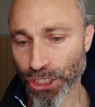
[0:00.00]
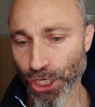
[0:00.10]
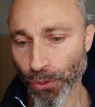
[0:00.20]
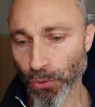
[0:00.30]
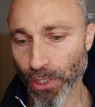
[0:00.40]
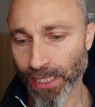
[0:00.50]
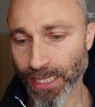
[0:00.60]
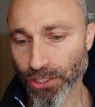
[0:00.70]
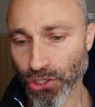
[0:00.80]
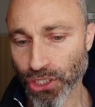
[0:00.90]
shown an
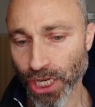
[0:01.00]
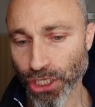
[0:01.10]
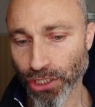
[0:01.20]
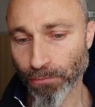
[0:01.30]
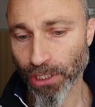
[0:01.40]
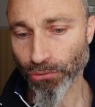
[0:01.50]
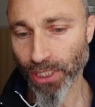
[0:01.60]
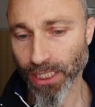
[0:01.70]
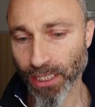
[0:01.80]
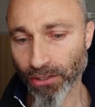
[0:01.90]
association
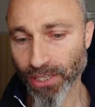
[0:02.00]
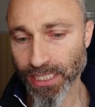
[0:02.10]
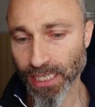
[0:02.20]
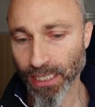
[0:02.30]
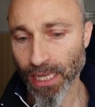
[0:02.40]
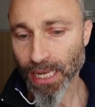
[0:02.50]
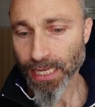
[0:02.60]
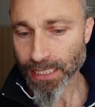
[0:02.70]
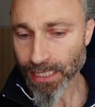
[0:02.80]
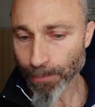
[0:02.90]
between decreasing
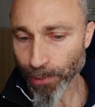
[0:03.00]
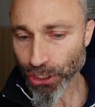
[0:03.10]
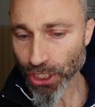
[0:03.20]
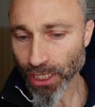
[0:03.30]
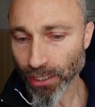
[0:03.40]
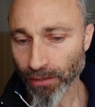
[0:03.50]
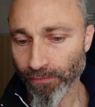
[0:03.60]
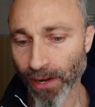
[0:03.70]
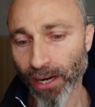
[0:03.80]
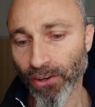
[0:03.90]
CpG in
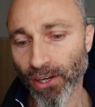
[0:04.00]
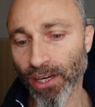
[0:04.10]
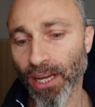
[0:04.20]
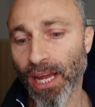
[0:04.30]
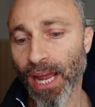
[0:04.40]
viral